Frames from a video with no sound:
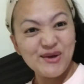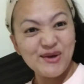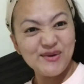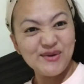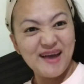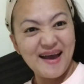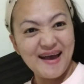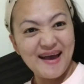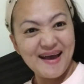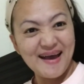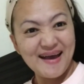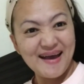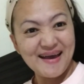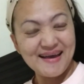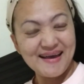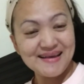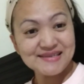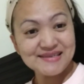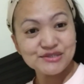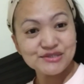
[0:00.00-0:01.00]

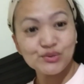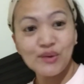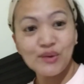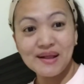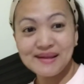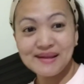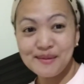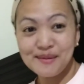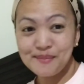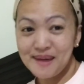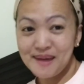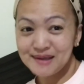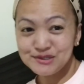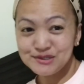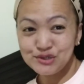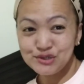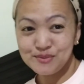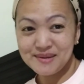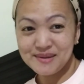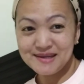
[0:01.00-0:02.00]
guys! Welcome back
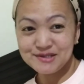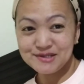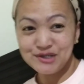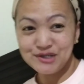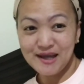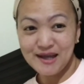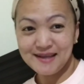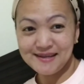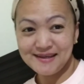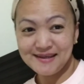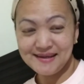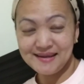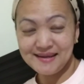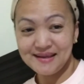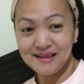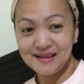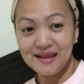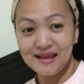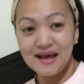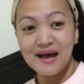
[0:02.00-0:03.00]
to my
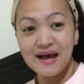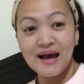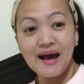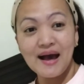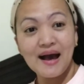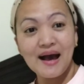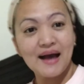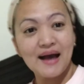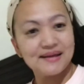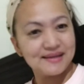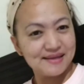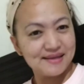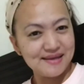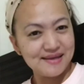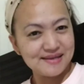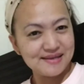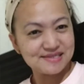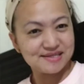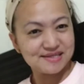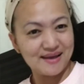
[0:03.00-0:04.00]
channel! Ang
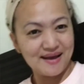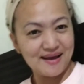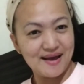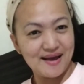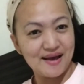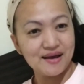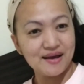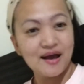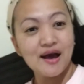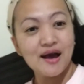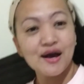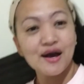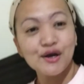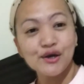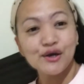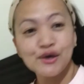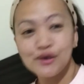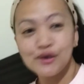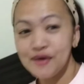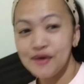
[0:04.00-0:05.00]
mag-iisang
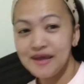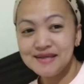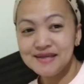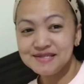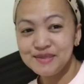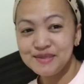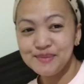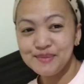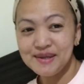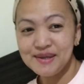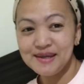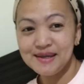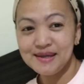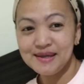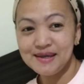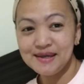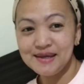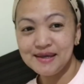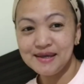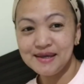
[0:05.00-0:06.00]
Crazy
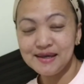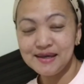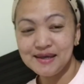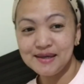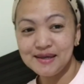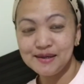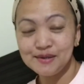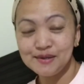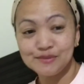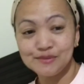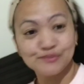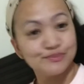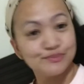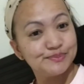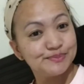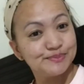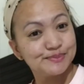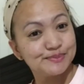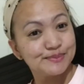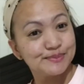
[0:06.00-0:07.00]
Me!
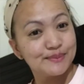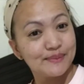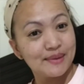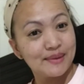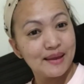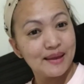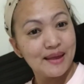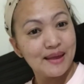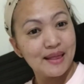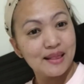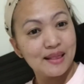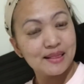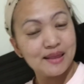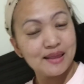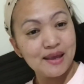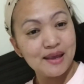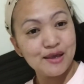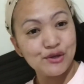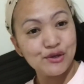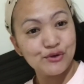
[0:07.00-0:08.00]

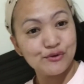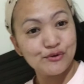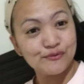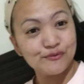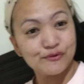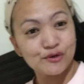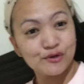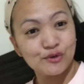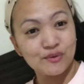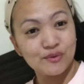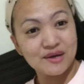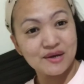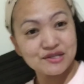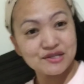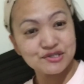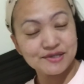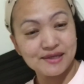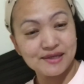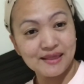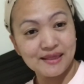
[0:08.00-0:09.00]
Thank you for
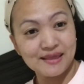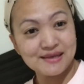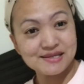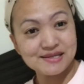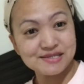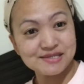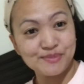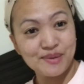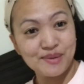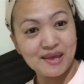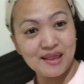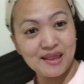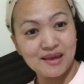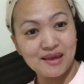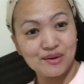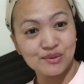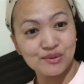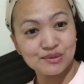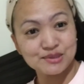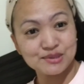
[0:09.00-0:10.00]
watching these
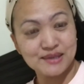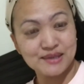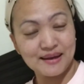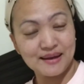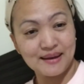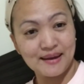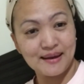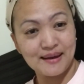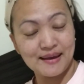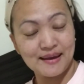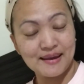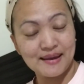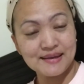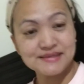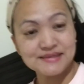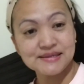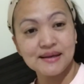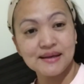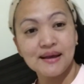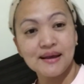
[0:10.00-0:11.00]
videos,
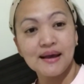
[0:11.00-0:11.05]
guys.